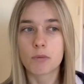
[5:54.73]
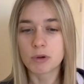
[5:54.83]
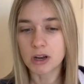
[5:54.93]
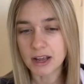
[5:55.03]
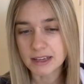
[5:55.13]

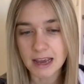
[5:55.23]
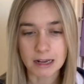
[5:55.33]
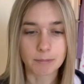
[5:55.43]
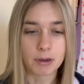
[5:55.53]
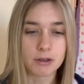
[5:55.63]
we like
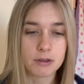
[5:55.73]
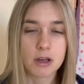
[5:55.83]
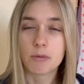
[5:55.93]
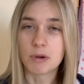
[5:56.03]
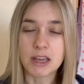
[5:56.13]
Gakpo.
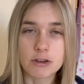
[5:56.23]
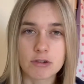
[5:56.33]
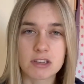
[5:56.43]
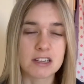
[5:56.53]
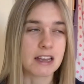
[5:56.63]
We're
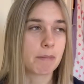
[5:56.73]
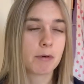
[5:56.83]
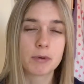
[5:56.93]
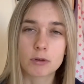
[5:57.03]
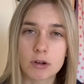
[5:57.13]
interested in Gakpo.
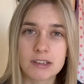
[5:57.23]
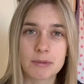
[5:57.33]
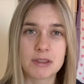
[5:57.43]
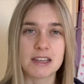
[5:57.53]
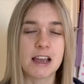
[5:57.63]
We're in contact
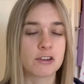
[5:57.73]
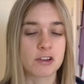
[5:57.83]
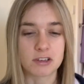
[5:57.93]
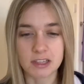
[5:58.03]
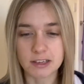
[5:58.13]
with the agent.
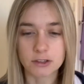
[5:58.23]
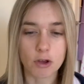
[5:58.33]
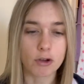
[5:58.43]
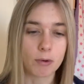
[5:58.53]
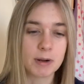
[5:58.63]
There's things
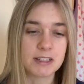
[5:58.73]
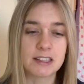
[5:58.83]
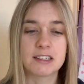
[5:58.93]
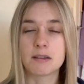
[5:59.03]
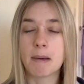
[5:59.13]
going on, but he
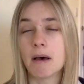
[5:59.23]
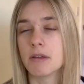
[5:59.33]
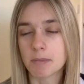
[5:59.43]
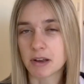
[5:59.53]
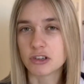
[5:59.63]
said it's about
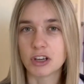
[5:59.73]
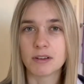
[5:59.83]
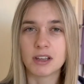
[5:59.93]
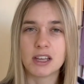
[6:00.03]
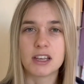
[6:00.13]
the
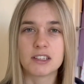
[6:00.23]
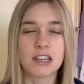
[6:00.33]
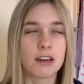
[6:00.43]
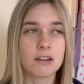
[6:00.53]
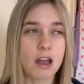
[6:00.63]
budget.
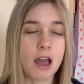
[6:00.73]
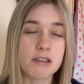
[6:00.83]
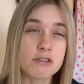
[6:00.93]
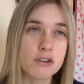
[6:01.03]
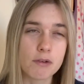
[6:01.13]

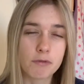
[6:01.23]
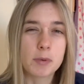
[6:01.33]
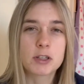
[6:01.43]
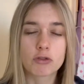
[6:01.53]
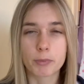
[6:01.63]

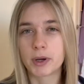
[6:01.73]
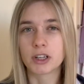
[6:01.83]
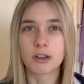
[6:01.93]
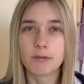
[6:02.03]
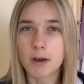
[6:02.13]
Fabrizio
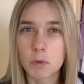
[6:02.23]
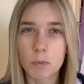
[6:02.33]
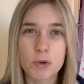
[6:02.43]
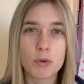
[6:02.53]
Romano confirmed, we